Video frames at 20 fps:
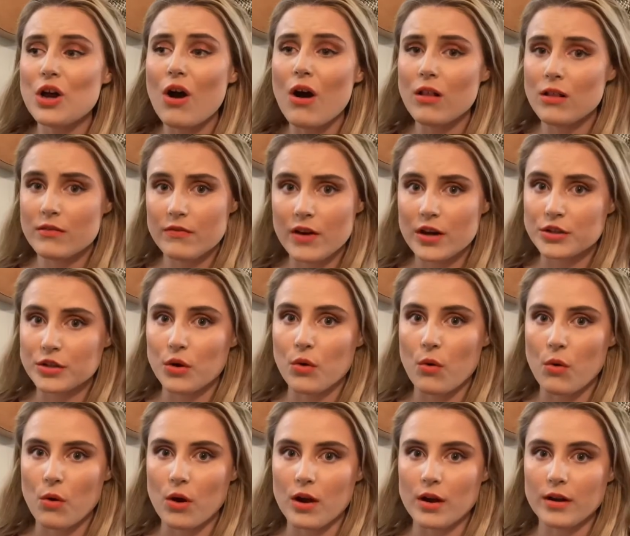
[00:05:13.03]
all of our
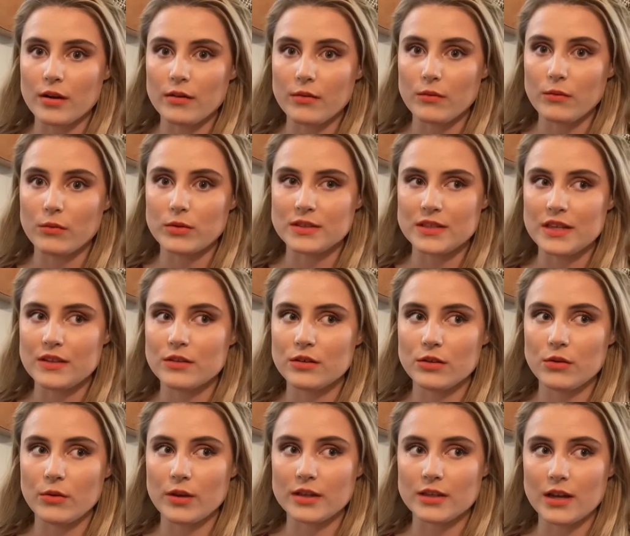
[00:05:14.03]
decor was either
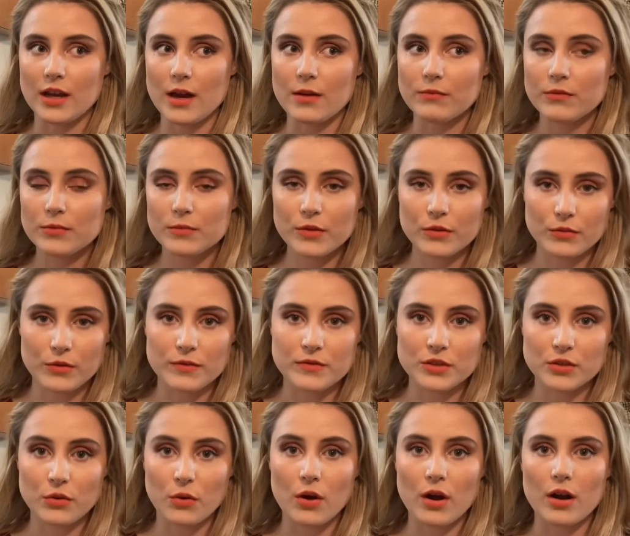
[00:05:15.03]
going to come from the thrift
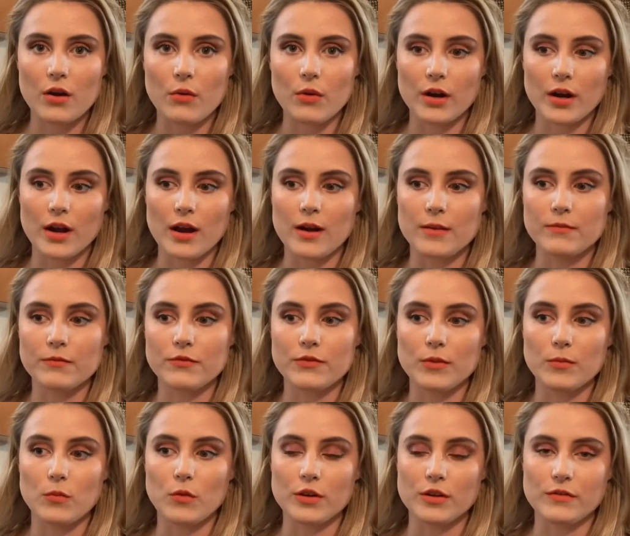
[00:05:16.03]
store or come
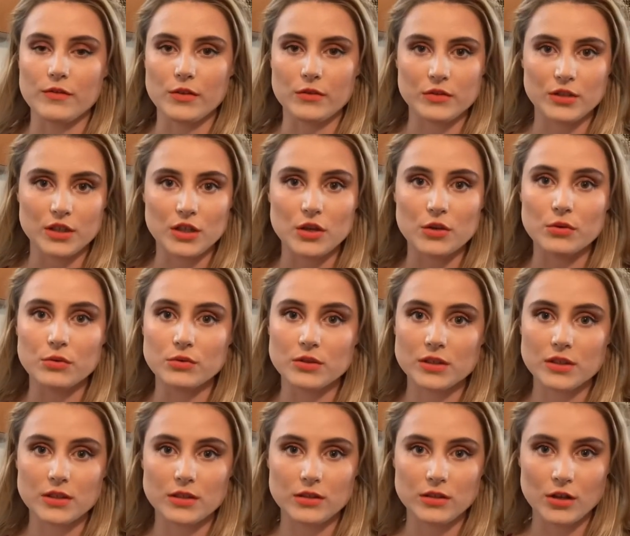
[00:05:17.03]
from one of those
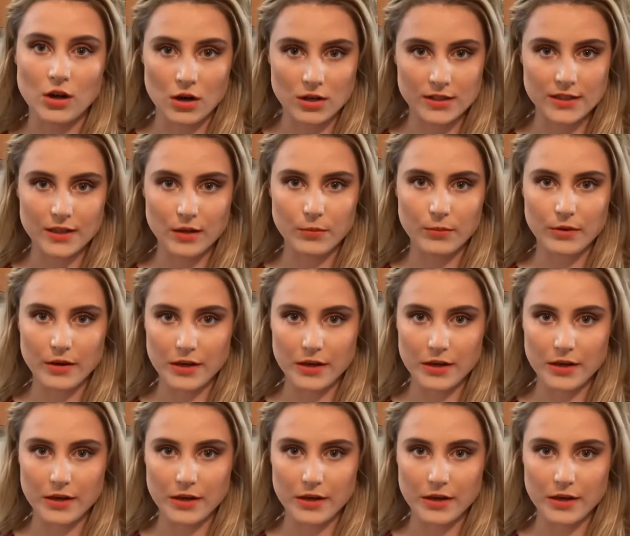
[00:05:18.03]
used yard sale